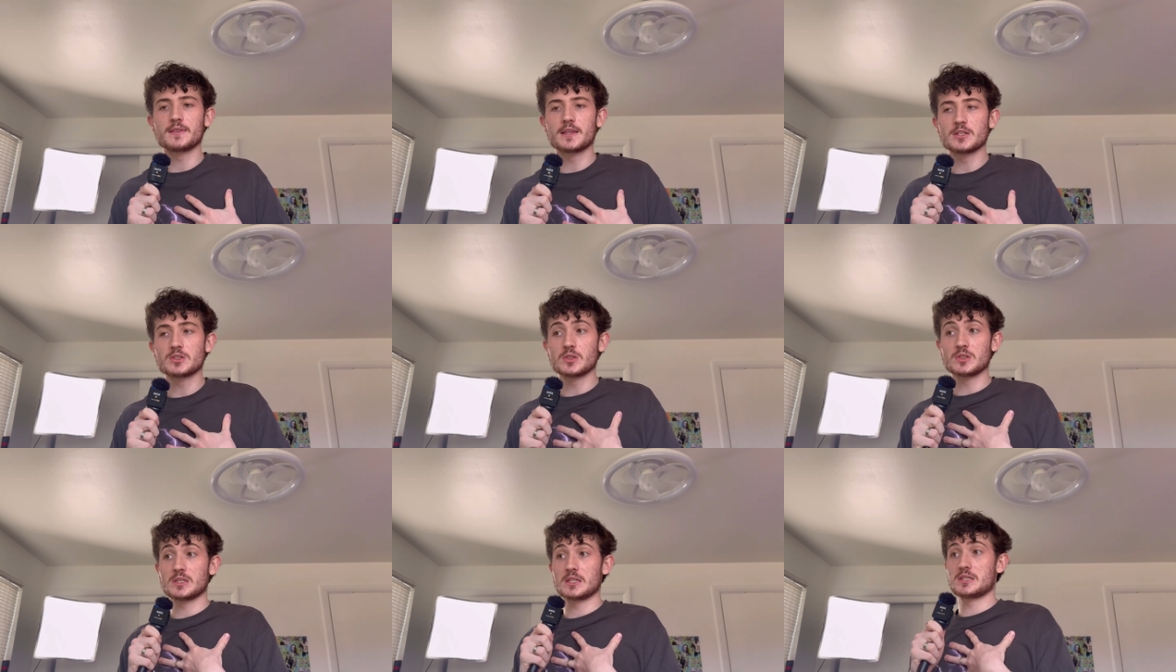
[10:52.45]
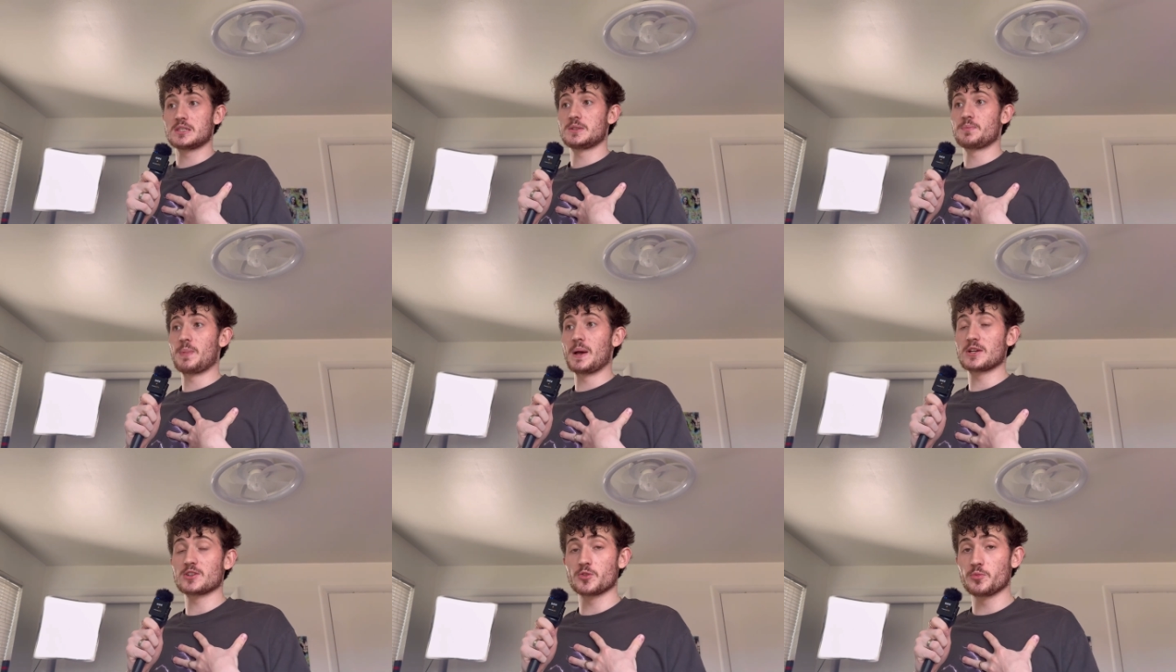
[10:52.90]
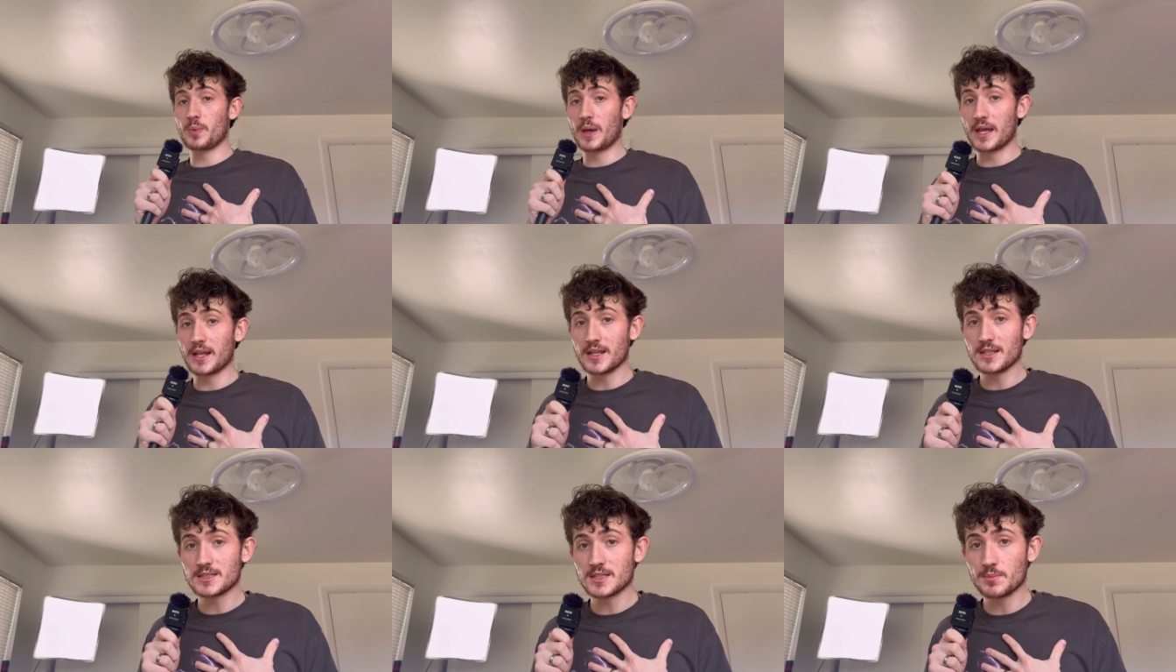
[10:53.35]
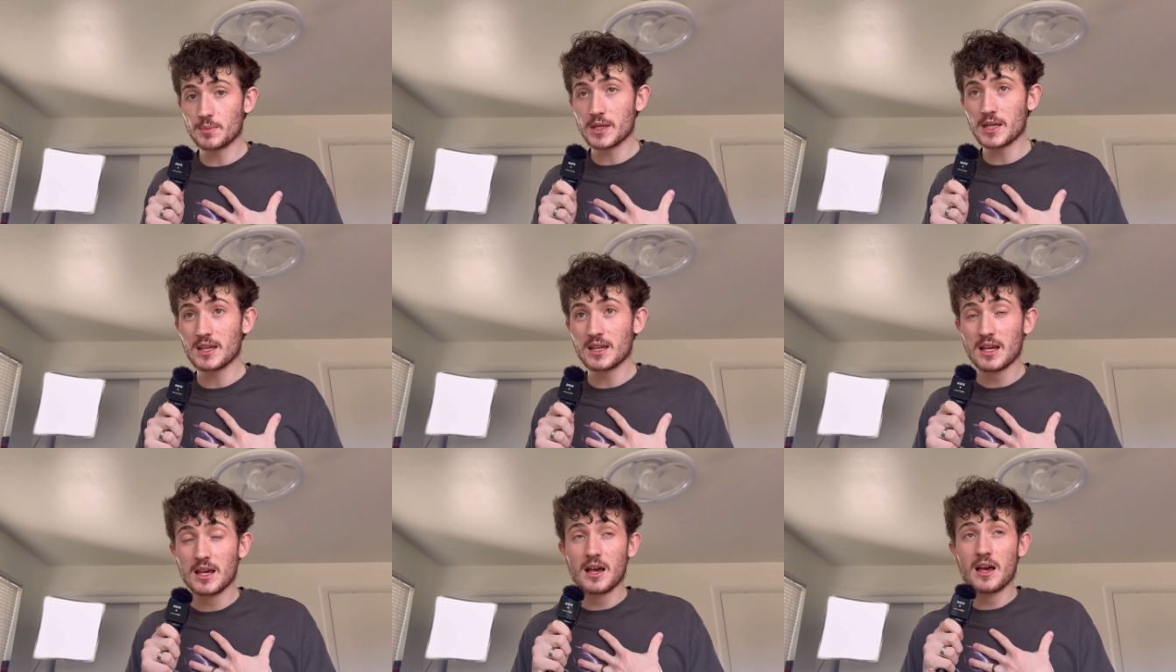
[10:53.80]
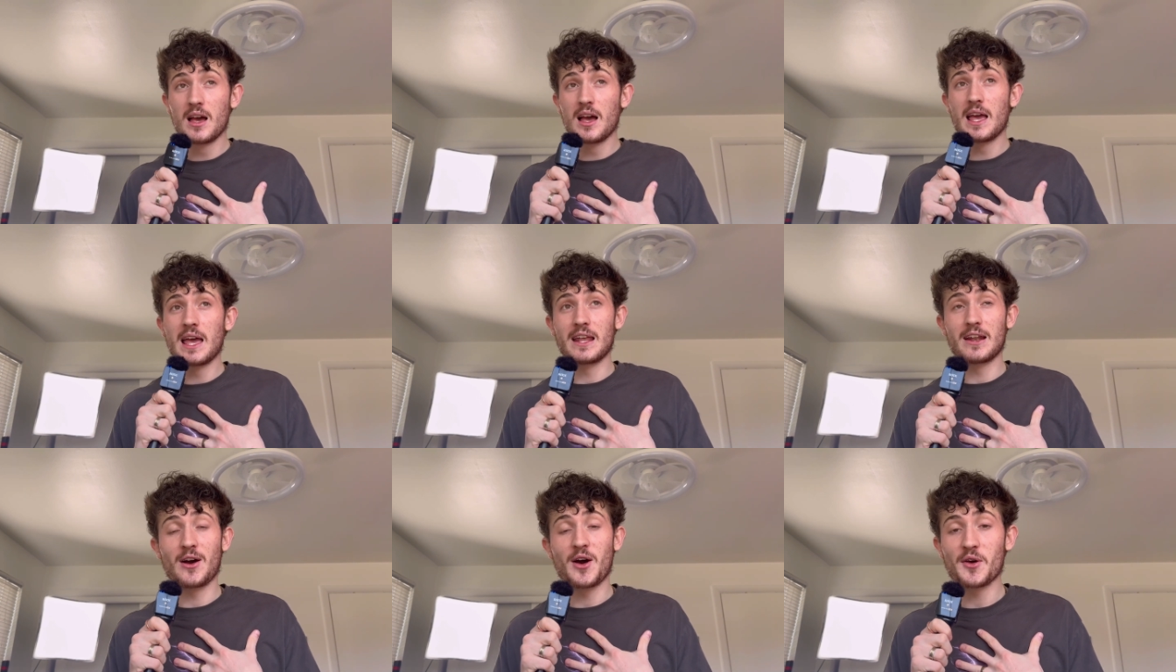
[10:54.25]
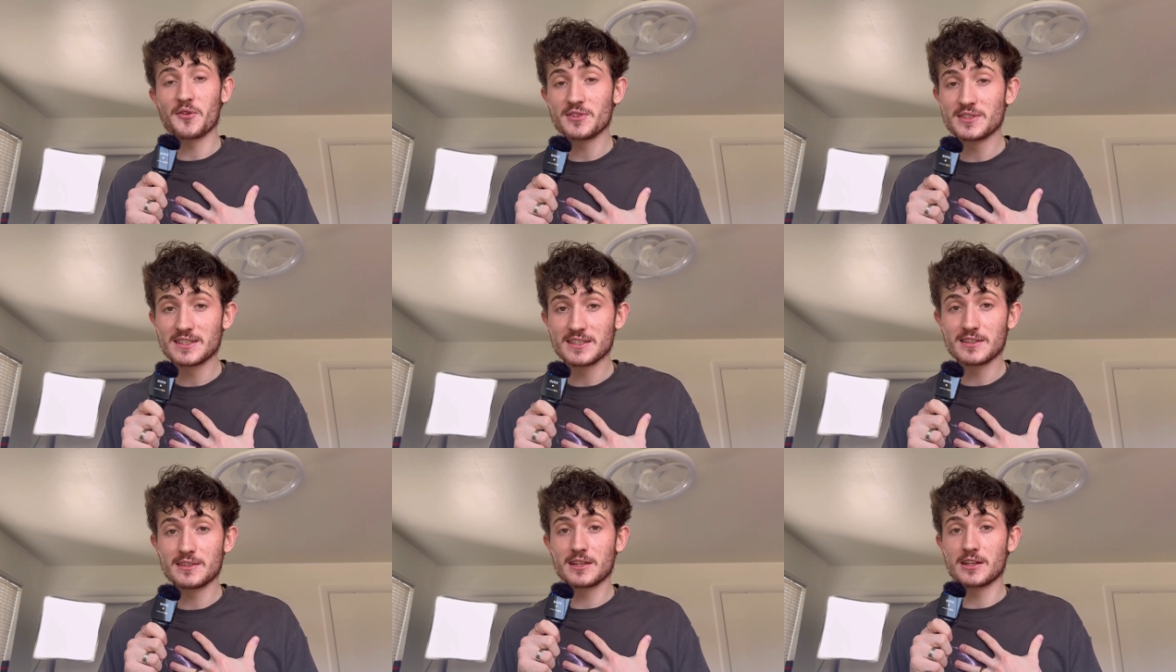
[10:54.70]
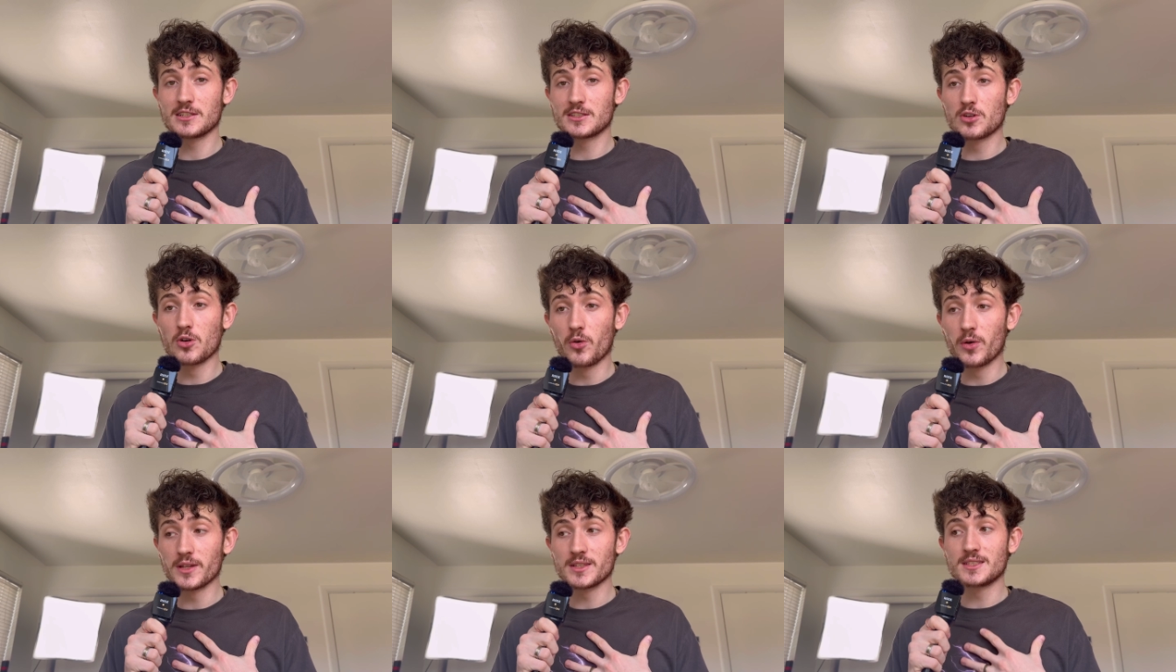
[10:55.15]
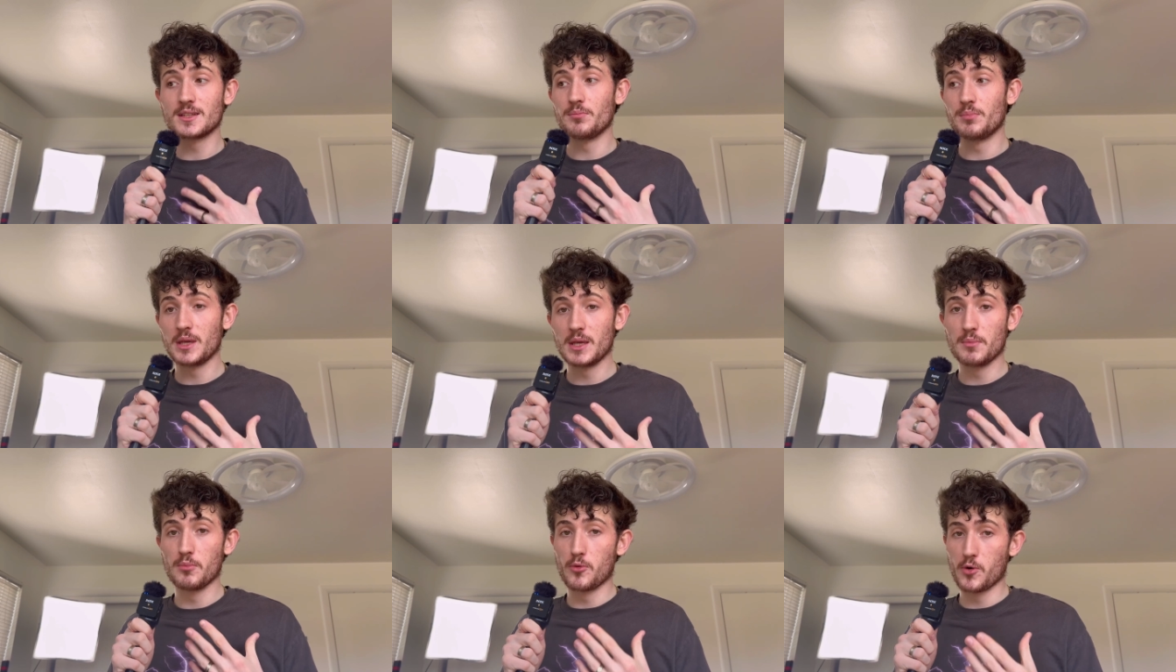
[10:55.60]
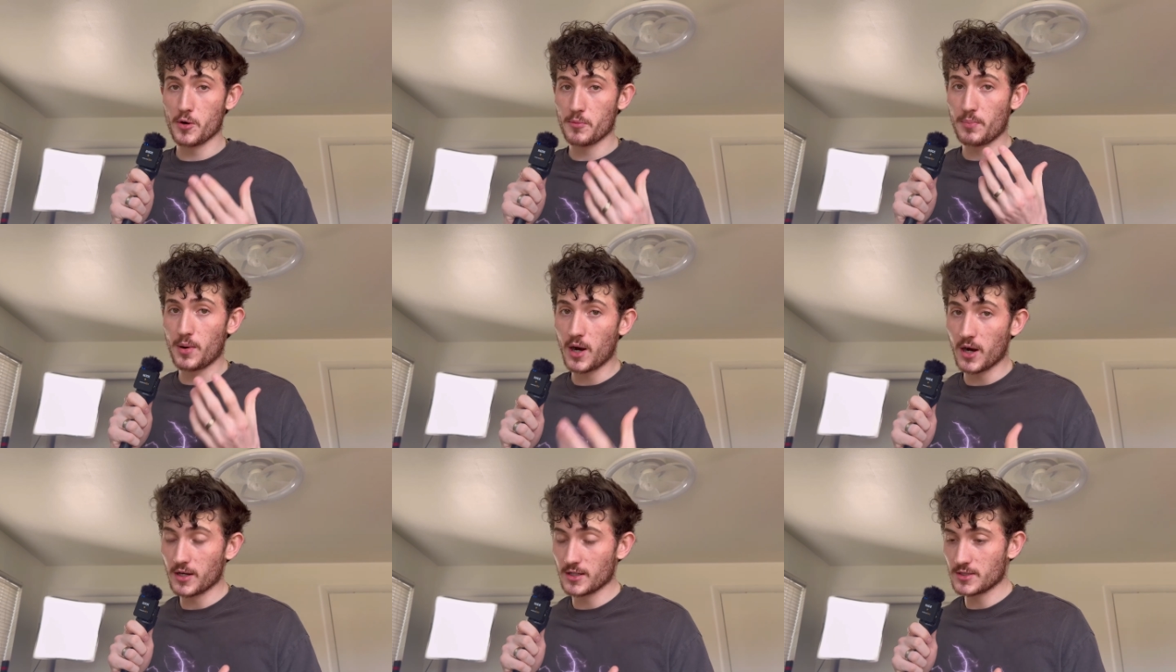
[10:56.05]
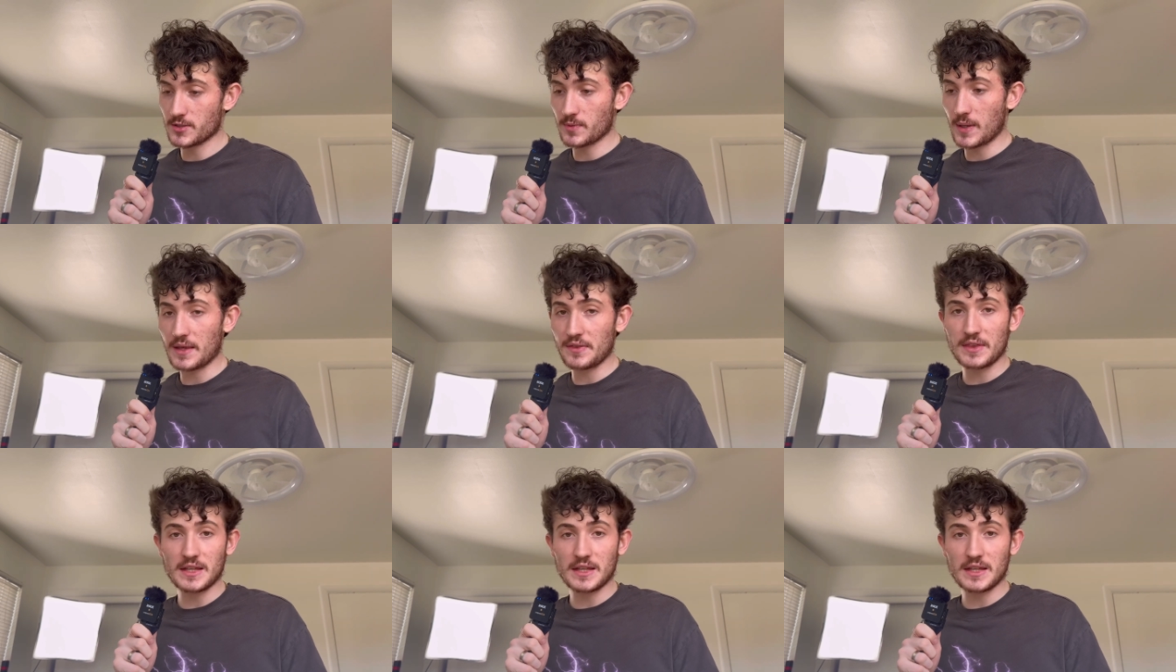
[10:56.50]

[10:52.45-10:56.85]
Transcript: This was a special painting to me, and obviously there's going to be more parts, right?